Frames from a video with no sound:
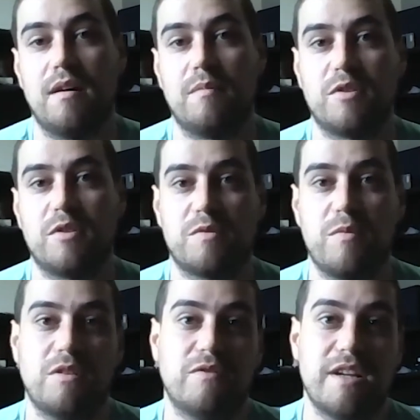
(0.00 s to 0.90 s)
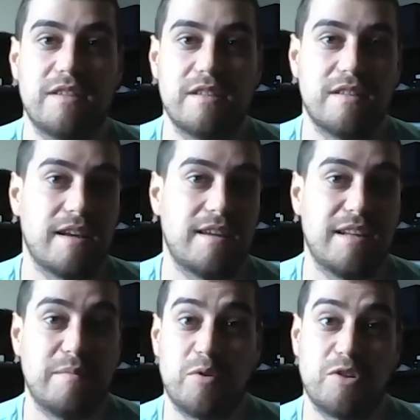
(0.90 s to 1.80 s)
So small devices that
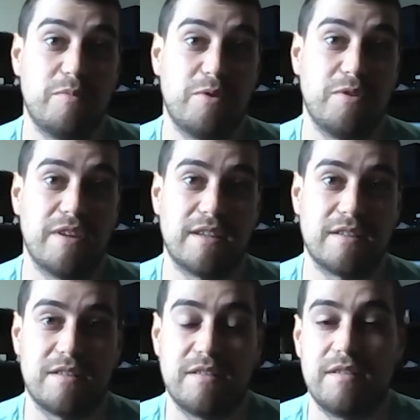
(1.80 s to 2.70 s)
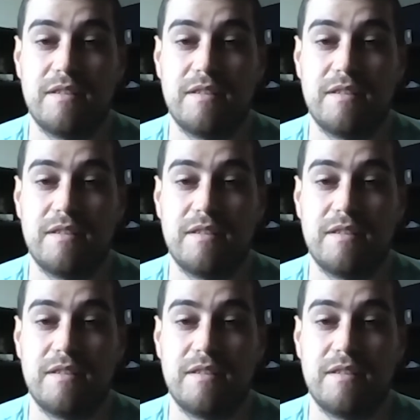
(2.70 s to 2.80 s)
can push and pull things.